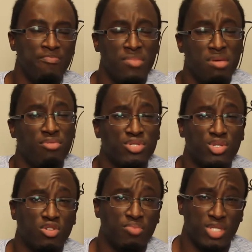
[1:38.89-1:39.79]
maybe it was a
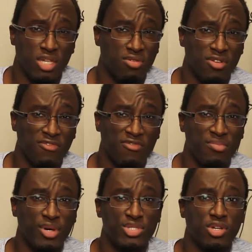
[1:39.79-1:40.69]
super secretive
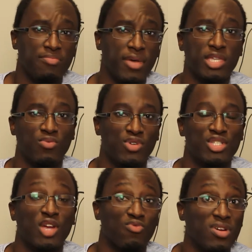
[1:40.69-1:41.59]
military base and we're just
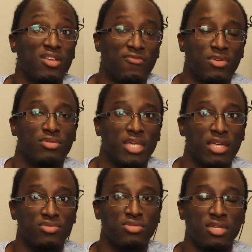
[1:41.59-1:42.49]
not ready for those
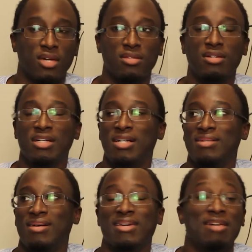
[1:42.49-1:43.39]
answers yet.
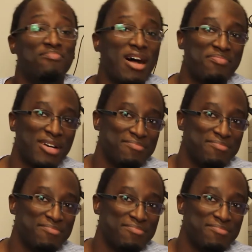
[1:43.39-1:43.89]
Again, Pop,